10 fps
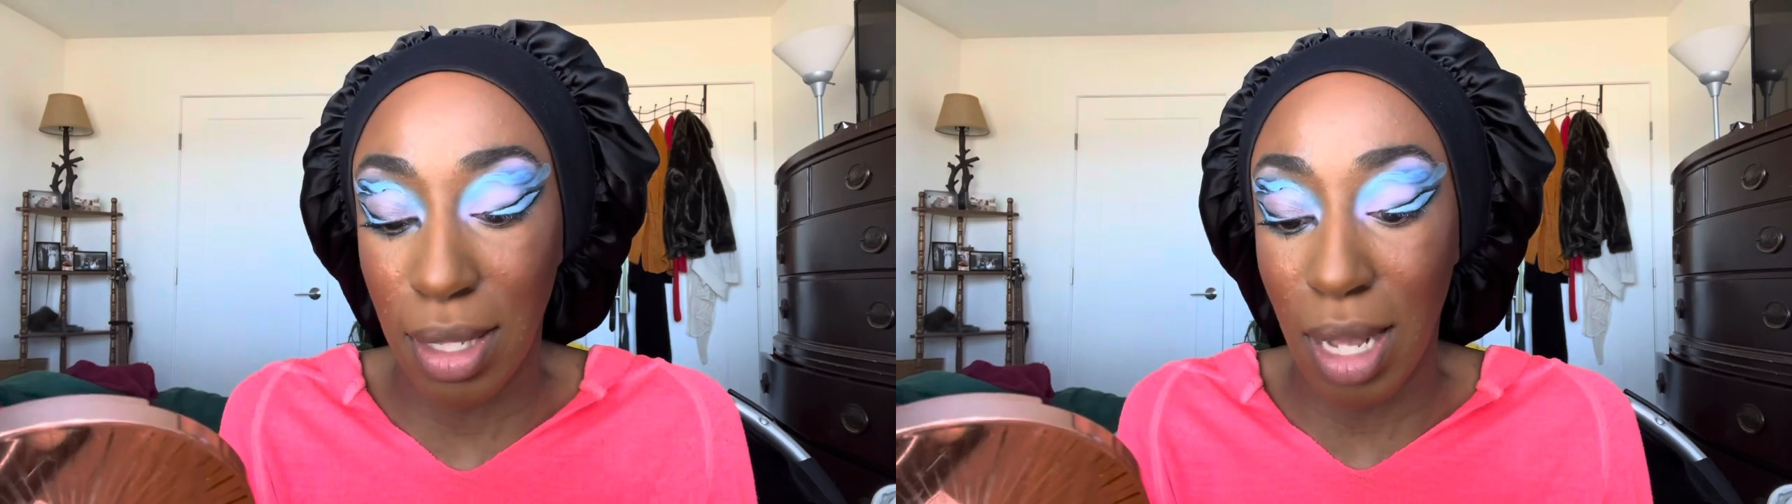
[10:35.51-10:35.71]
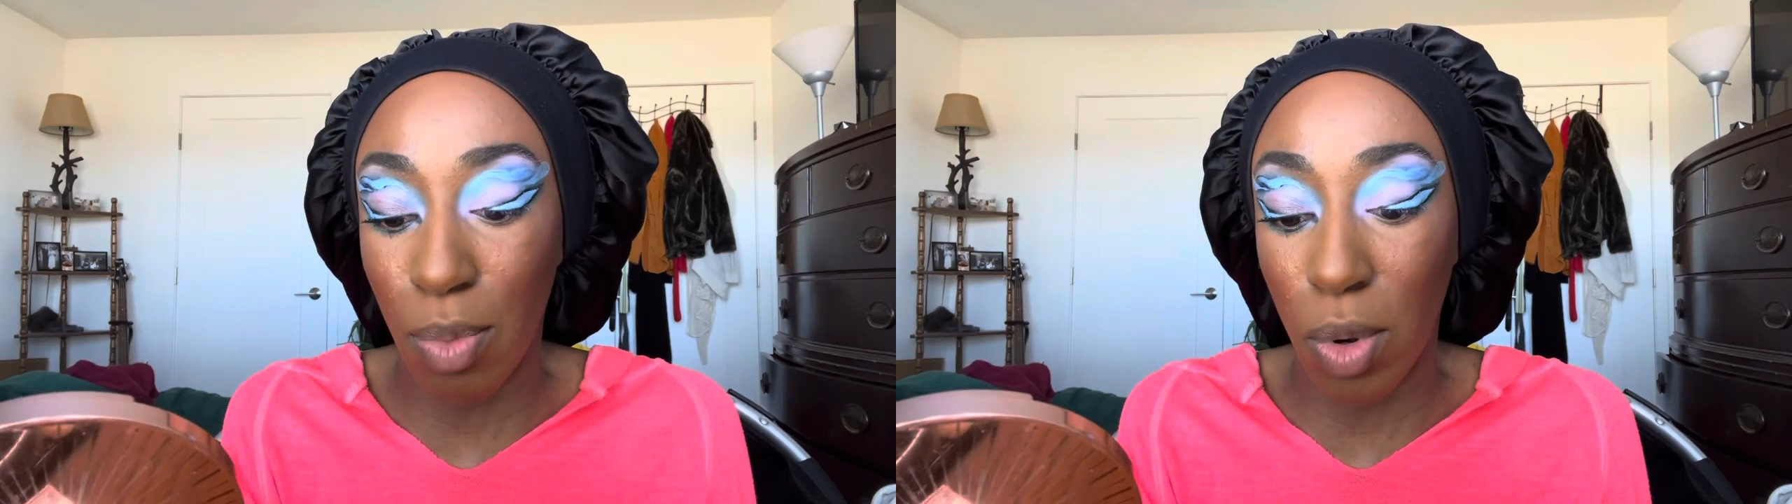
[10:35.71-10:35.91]

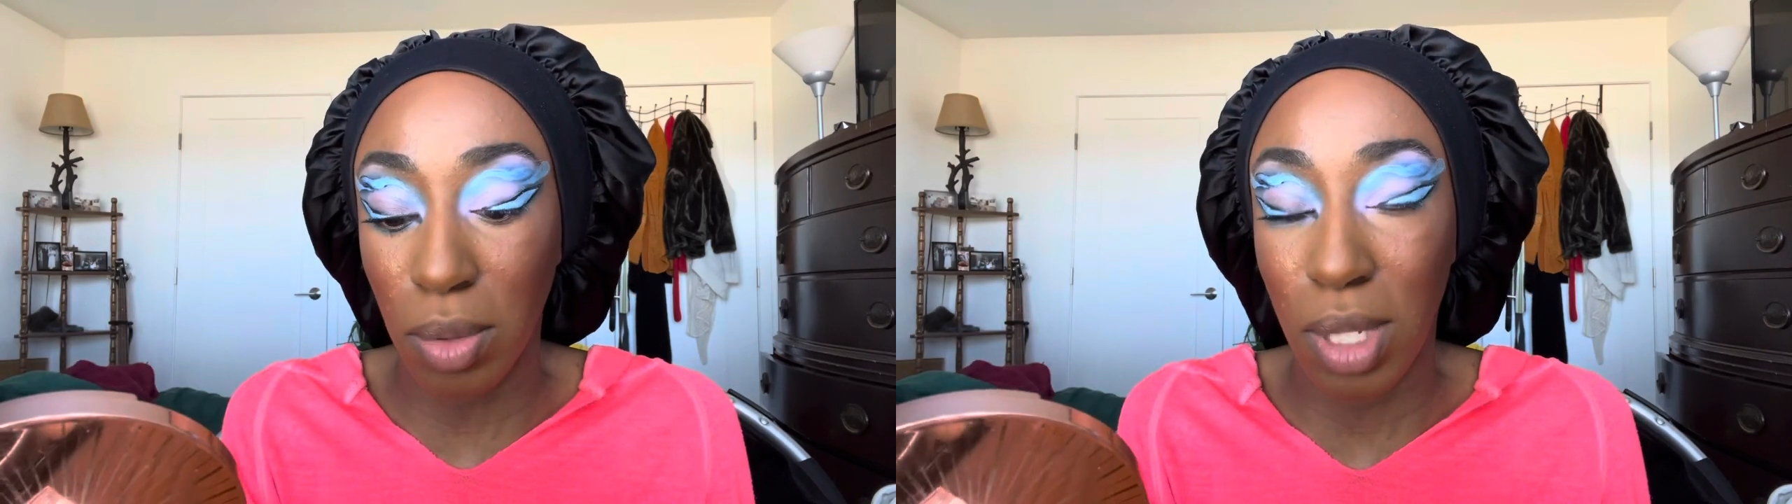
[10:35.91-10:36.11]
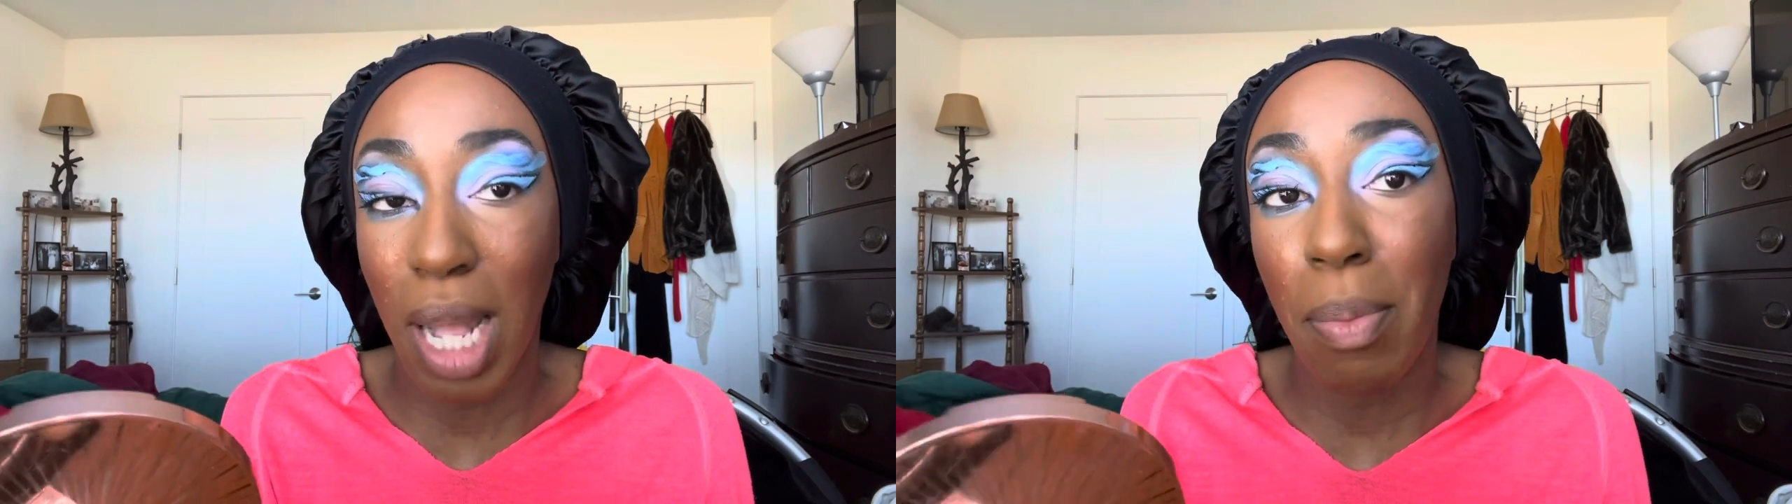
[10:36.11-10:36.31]
Stop Won't
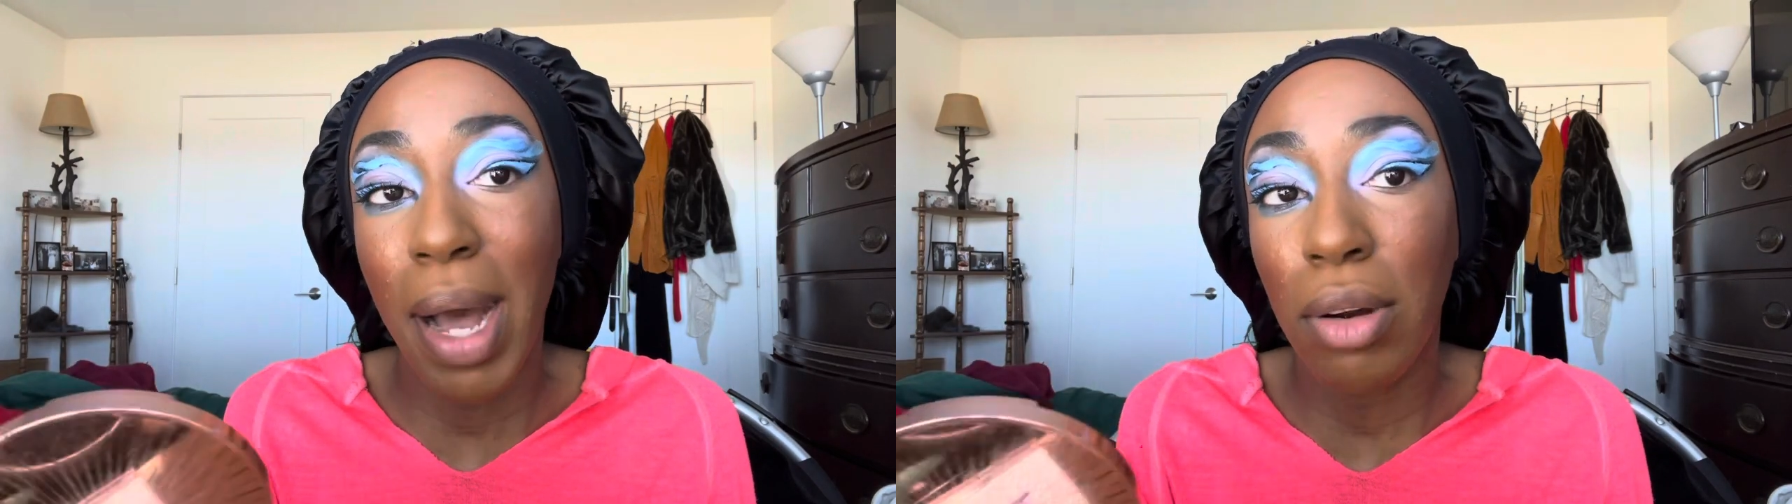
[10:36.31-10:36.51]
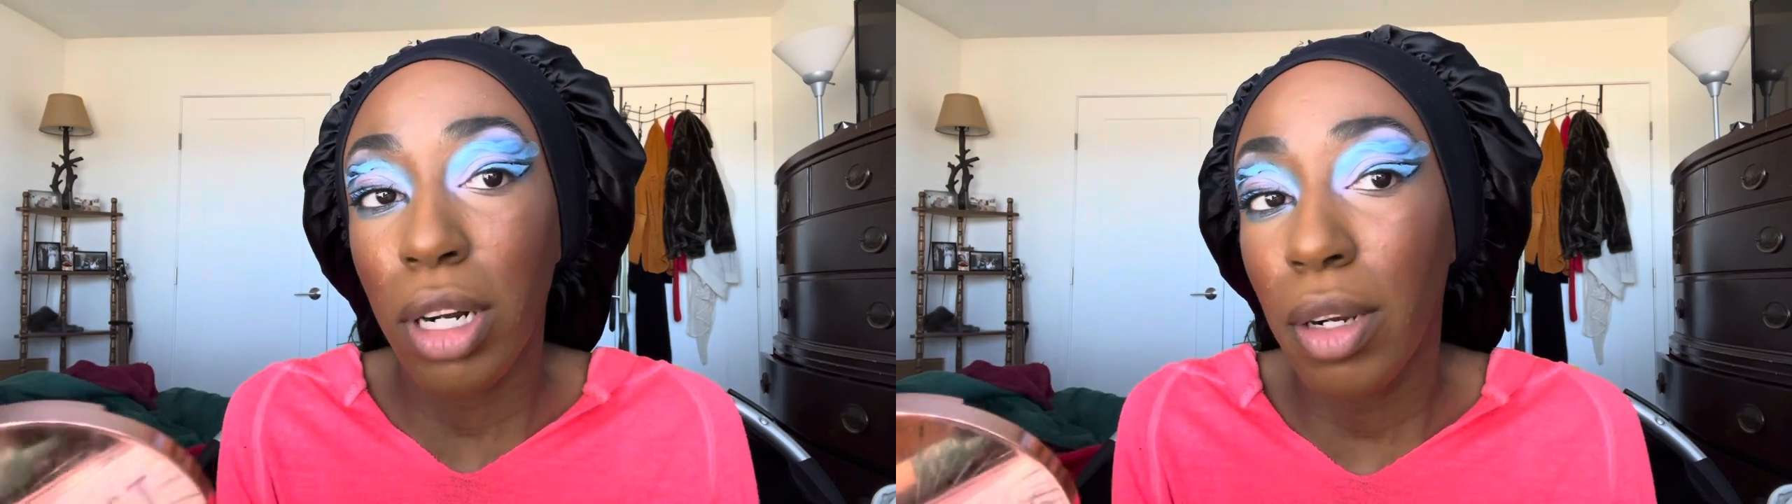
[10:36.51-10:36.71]
Stop
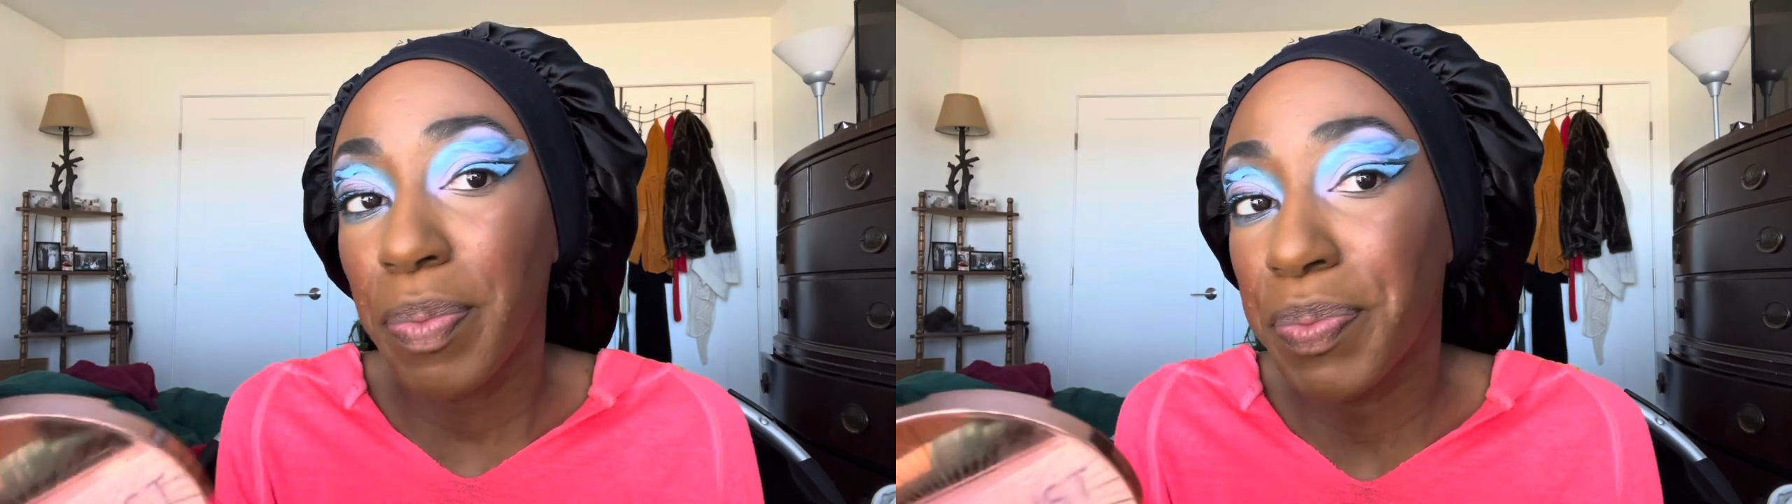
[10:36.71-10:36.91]
powder.